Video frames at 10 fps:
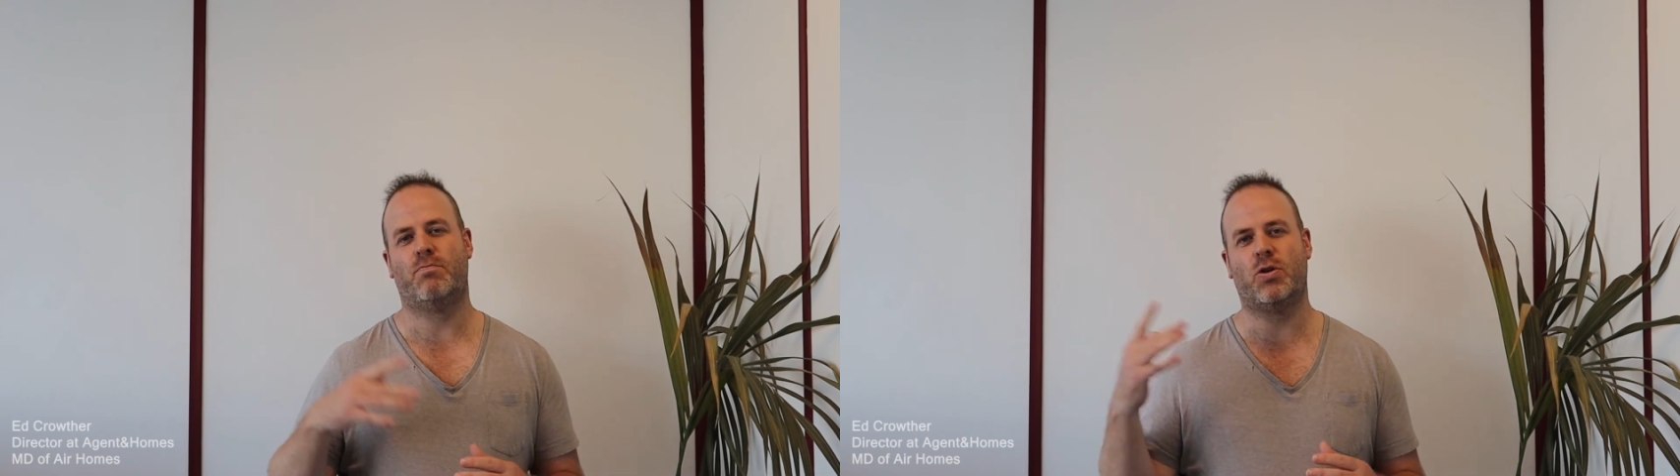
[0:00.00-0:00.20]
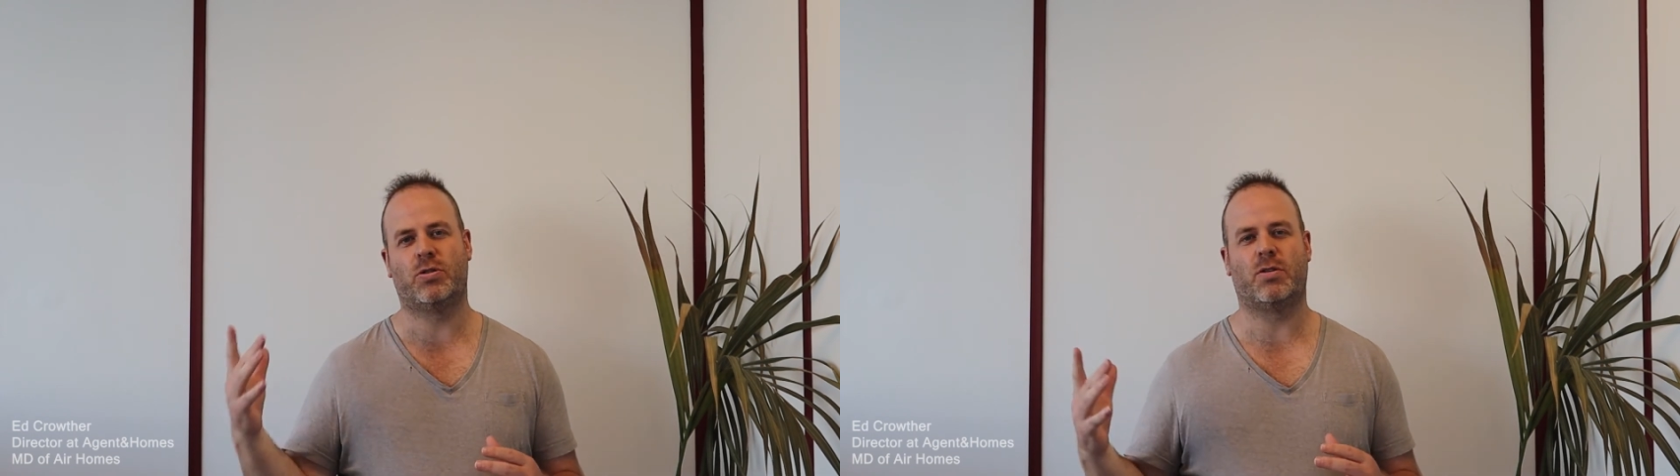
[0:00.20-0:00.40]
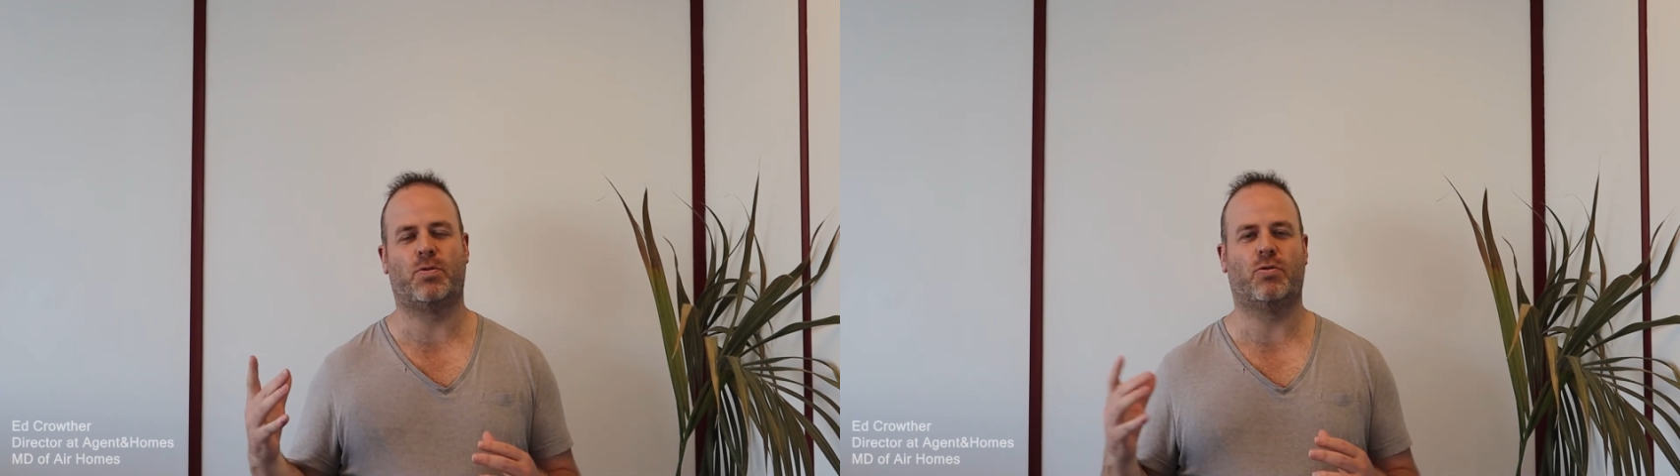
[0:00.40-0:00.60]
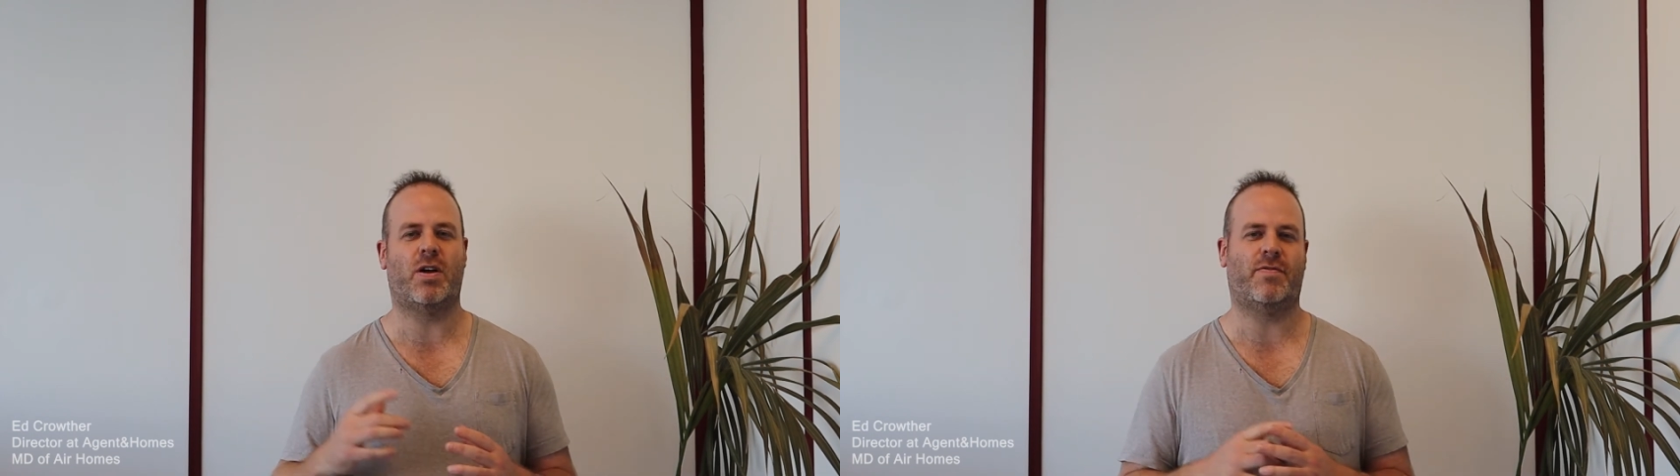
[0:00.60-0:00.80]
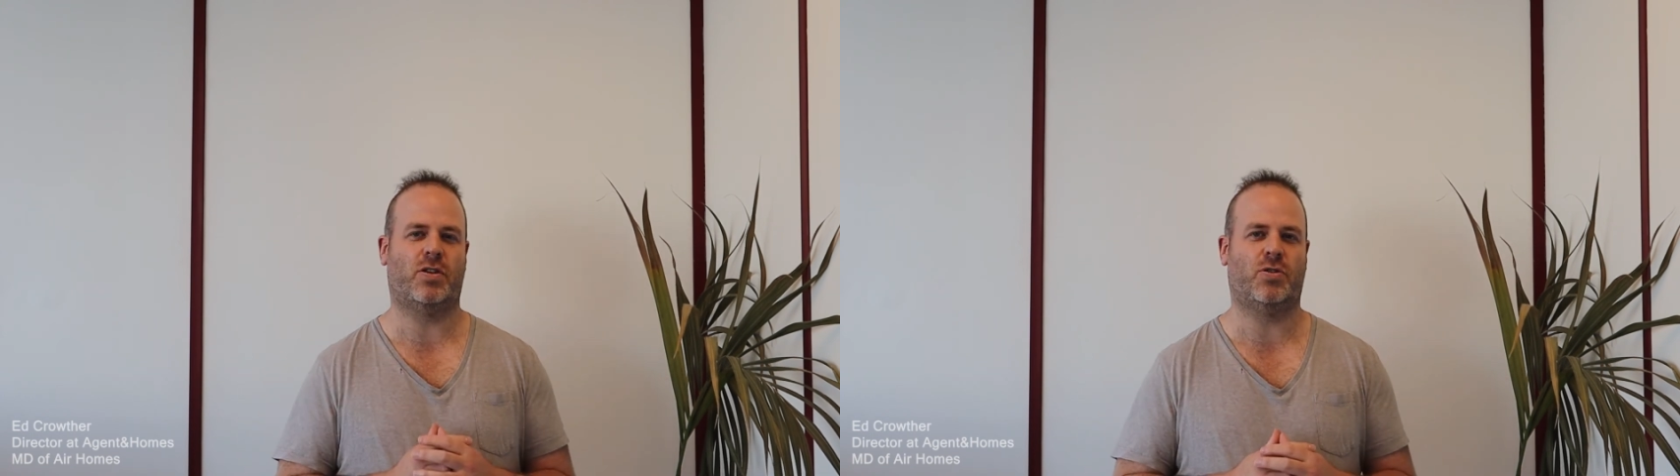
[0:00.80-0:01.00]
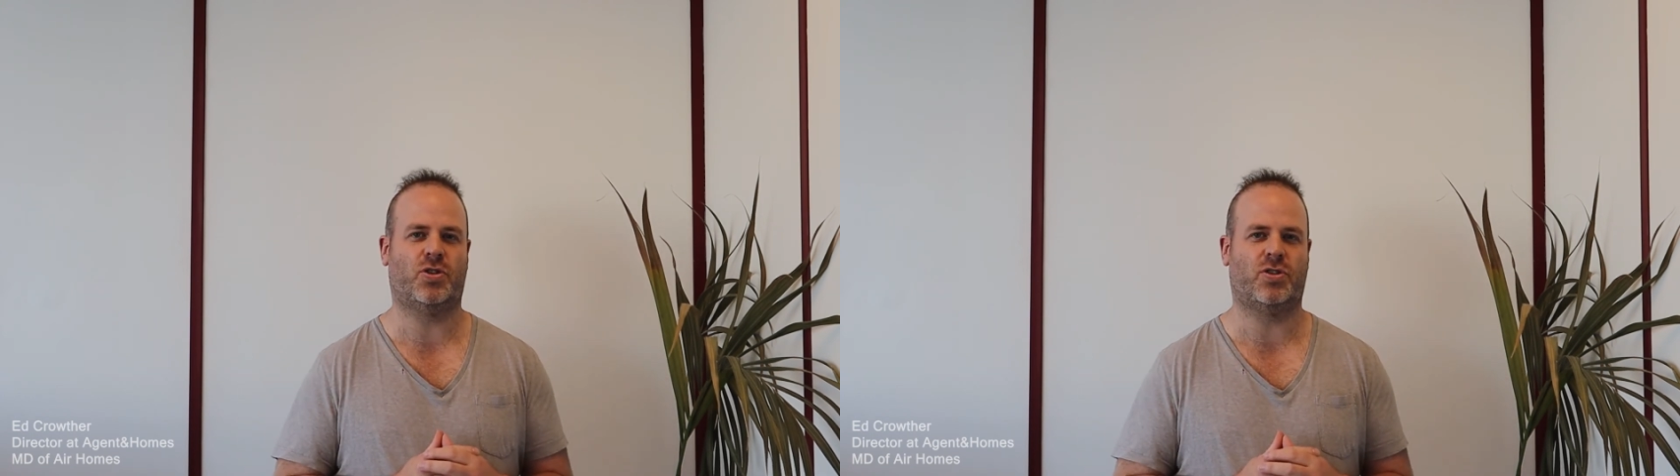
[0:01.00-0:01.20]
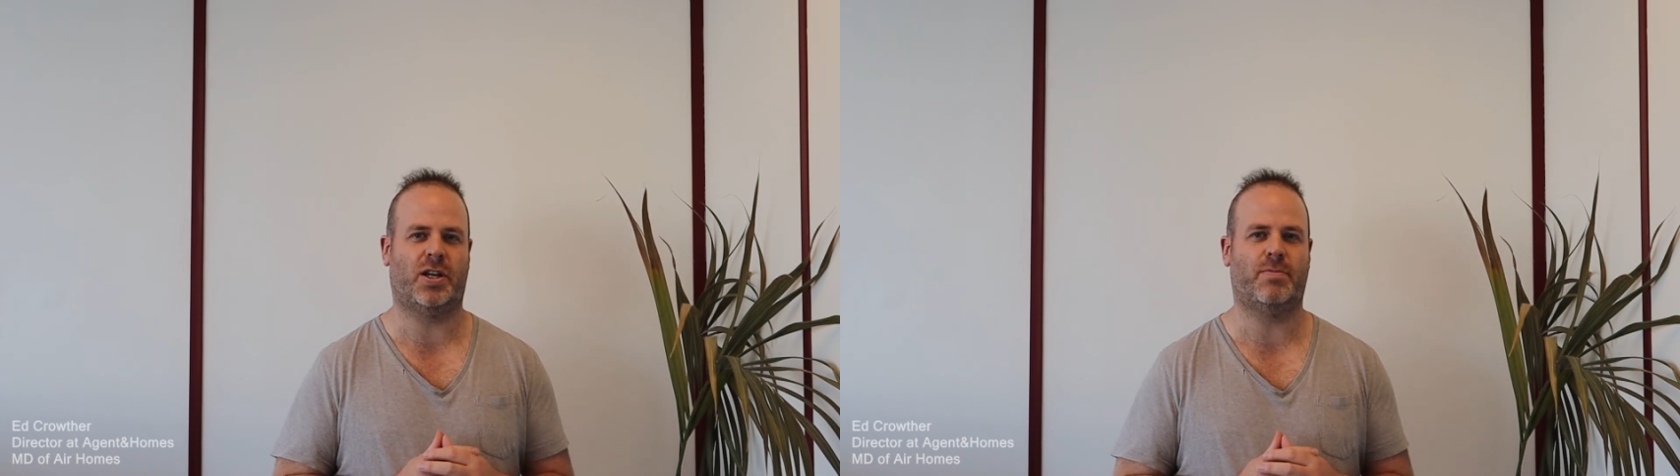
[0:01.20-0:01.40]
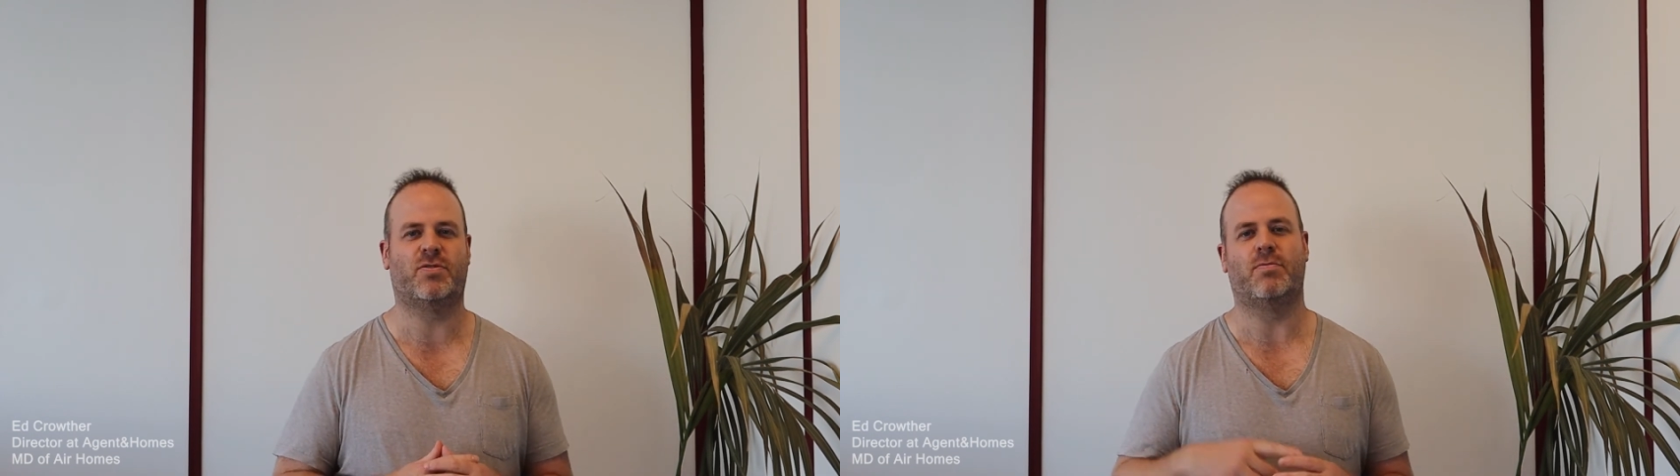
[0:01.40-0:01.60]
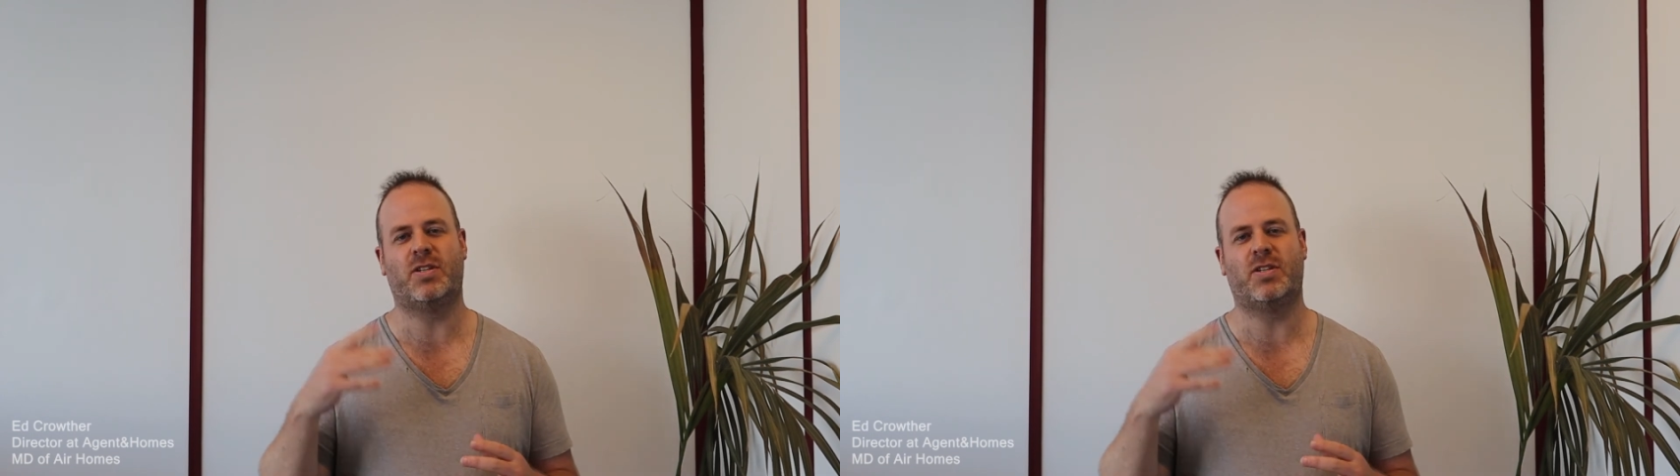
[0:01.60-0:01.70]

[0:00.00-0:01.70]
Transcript: multiple revenue streams from